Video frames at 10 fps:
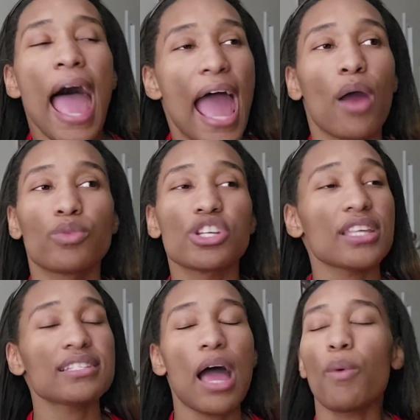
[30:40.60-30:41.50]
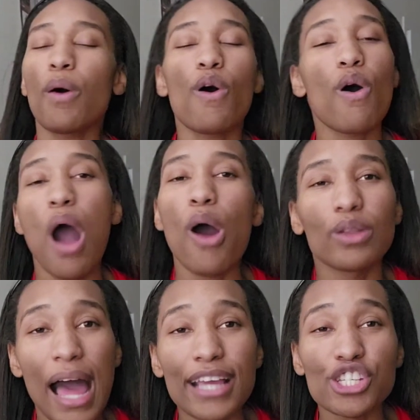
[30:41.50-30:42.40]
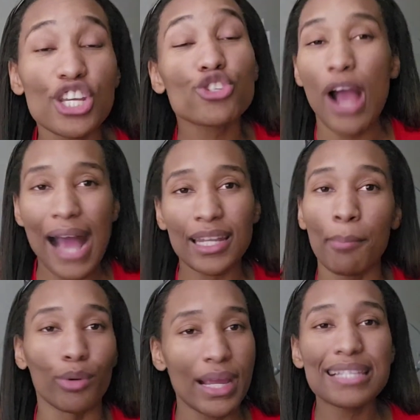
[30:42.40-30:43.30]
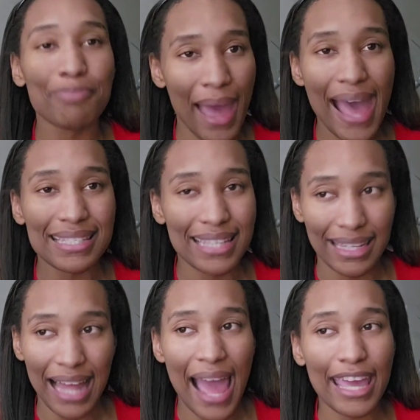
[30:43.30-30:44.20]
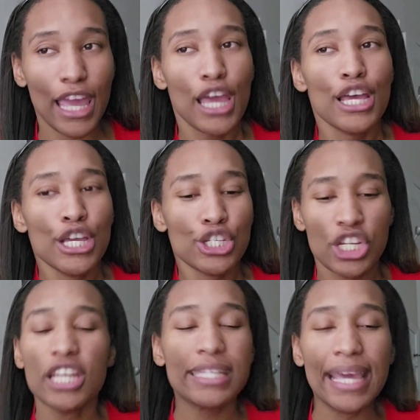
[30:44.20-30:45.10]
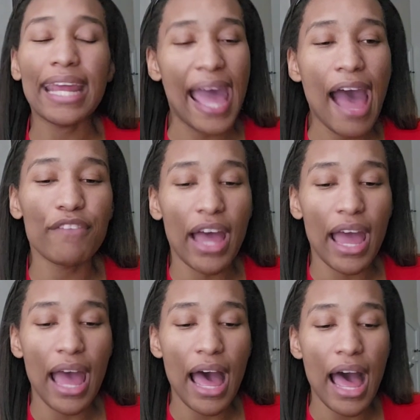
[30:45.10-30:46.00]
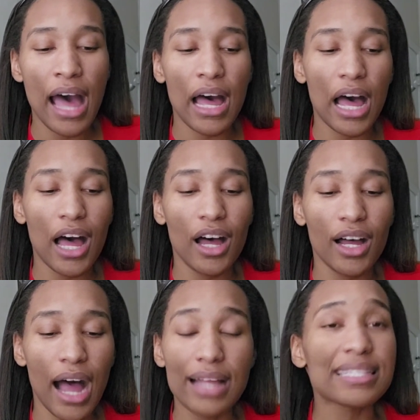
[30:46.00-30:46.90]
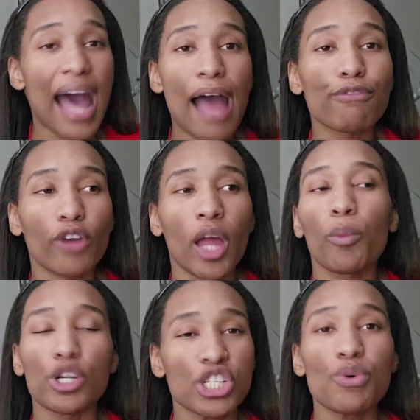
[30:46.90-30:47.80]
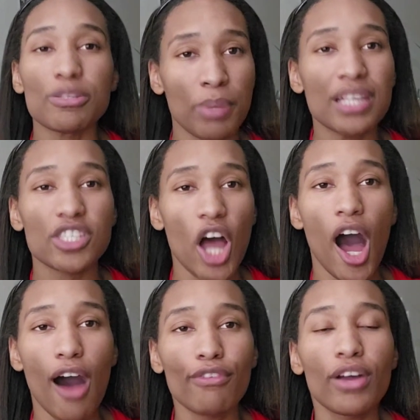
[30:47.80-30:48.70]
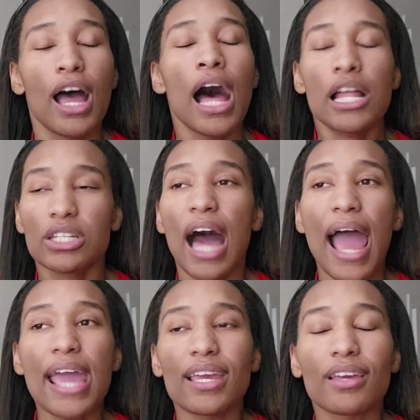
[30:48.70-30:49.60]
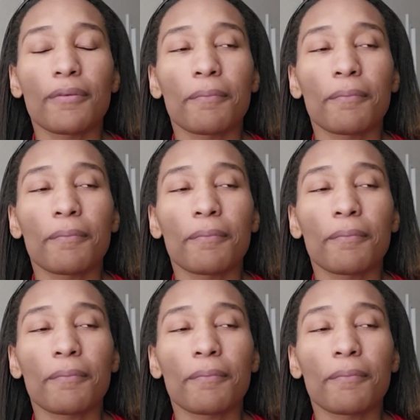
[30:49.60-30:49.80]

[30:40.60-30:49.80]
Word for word: and just I was like, whoa, whoa, whoa, like she tried to breeze past it like she didn't have a a, a, a time frame where she was pissed off. Like